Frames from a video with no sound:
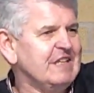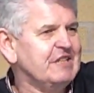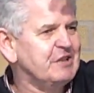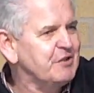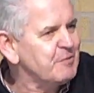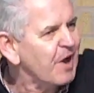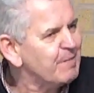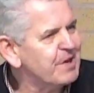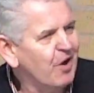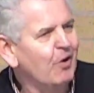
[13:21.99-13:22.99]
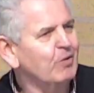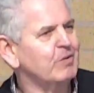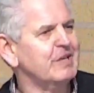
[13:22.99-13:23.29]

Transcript: So that you might behold